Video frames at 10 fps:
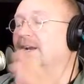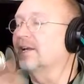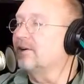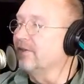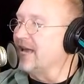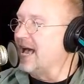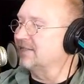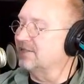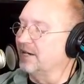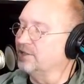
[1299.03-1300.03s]
click on the
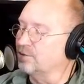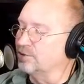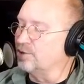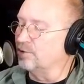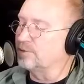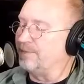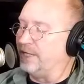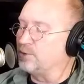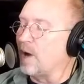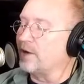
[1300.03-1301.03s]
Ask Dinosaur George page.